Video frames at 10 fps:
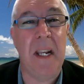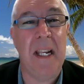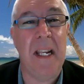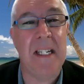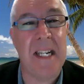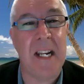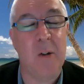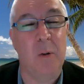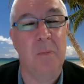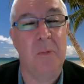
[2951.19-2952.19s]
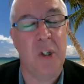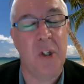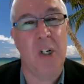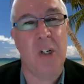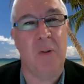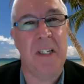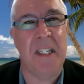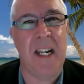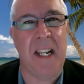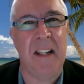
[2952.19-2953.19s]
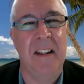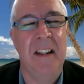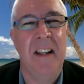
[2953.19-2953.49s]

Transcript: in dental surgery setting